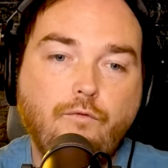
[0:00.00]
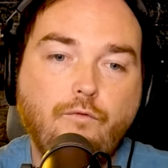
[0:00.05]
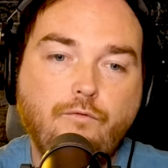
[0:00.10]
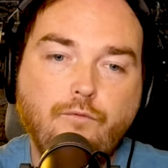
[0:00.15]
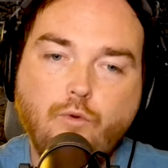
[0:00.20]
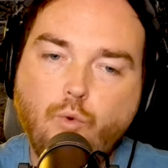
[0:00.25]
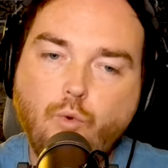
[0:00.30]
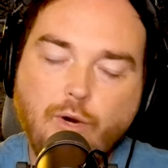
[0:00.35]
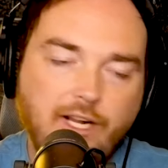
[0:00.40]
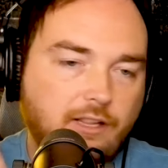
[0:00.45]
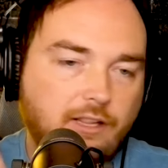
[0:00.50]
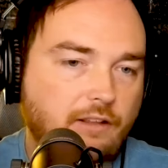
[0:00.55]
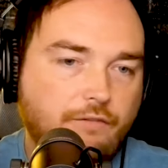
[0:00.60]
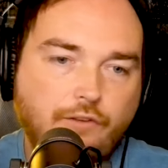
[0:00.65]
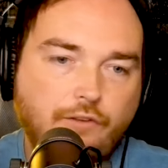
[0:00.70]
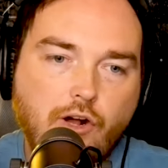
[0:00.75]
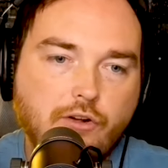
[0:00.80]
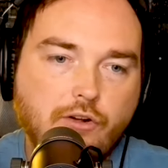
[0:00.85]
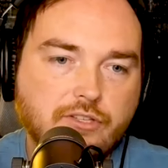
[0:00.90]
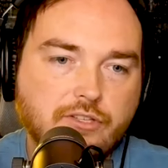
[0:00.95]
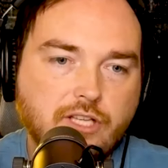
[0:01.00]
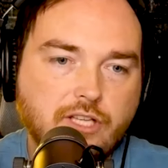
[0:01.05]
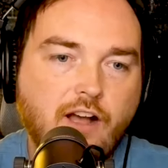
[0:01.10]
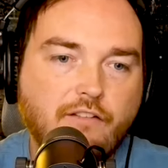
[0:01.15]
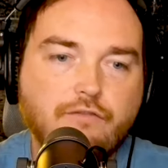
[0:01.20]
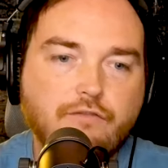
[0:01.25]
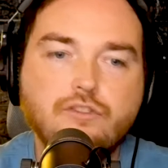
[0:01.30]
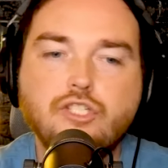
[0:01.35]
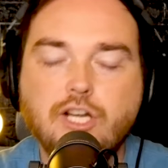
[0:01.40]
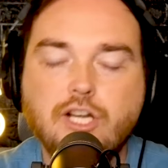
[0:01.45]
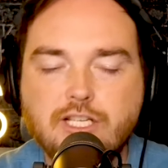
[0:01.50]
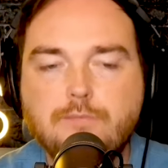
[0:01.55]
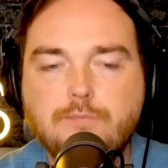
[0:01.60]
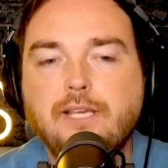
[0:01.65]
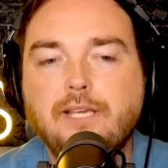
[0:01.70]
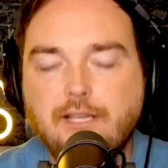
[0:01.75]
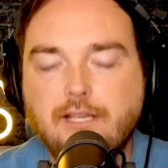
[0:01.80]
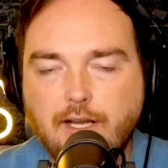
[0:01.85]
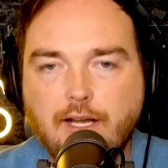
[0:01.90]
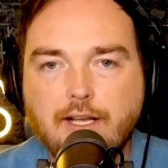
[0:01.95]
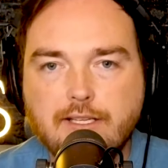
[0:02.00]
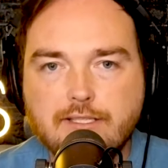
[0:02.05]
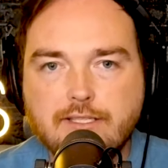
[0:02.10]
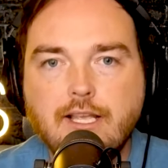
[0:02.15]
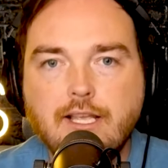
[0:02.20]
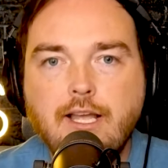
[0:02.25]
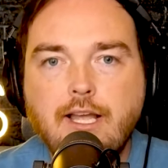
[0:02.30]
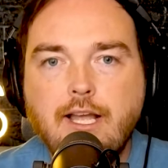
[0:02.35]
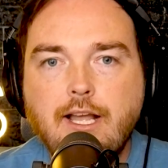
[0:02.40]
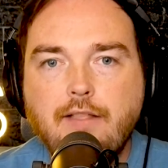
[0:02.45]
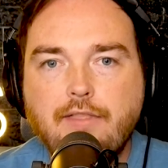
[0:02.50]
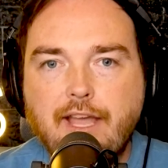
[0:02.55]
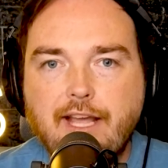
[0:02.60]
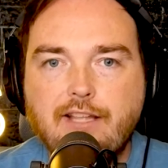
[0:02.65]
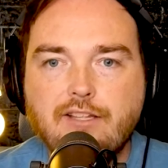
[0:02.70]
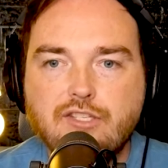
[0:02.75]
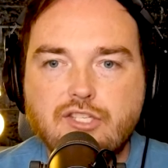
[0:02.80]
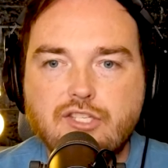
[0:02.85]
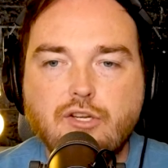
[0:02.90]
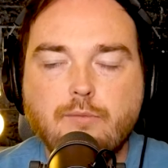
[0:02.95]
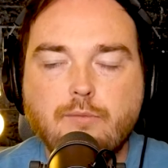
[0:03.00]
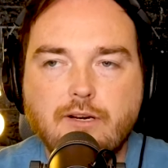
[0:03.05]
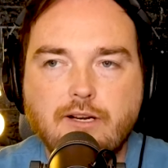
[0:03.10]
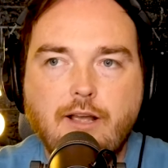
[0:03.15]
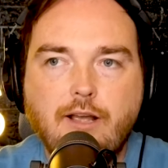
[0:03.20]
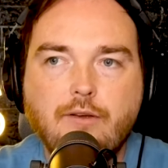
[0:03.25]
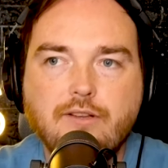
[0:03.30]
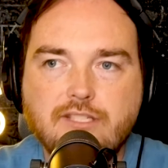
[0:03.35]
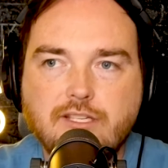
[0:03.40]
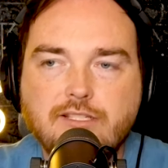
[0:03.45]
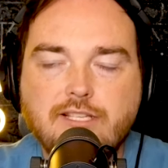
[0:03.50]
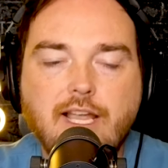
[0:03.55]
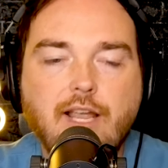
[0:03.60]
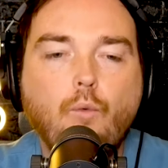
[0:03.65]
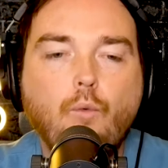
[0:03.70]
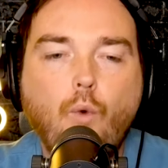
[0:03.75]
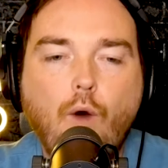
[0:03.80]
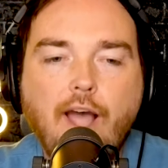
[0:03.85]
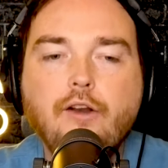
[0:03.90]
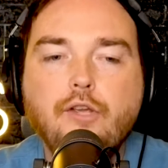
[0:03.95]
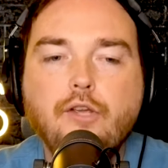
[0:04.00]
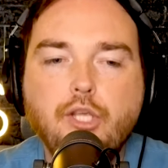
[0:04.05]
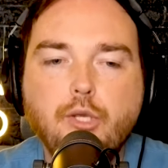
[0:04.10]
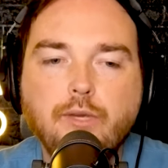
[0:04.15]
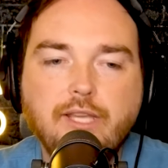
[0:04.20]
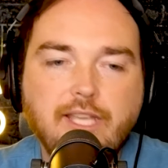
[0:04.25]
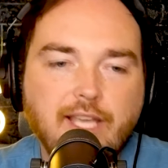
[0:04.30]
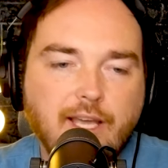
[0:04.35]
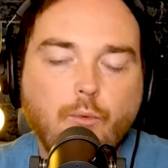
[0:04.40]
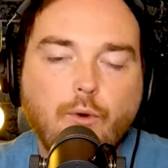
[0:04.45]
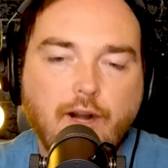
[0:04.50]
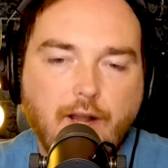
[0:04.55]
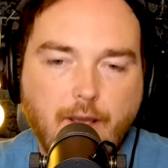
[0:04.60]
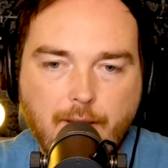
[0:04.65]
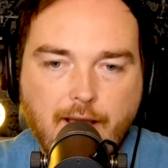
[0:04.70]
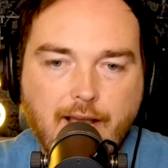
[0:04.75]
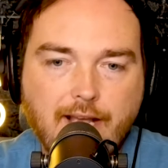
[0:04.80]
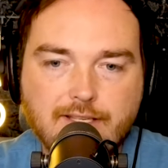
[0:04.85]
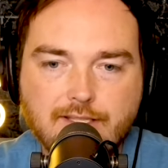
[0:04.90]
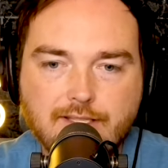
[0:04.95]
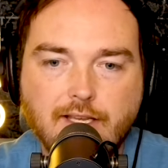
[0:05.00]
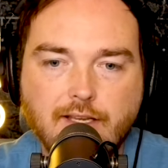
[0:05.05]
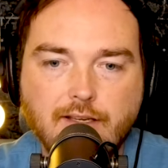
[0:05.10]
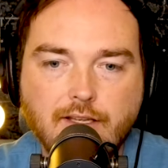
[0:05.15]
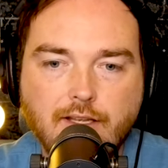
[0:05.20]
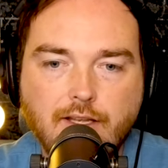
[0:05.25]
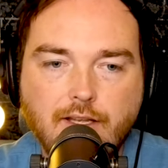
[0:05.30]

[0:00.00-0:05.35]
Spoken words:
quickly falls off just because that consumer now is just like, why don't you get what I'm asking?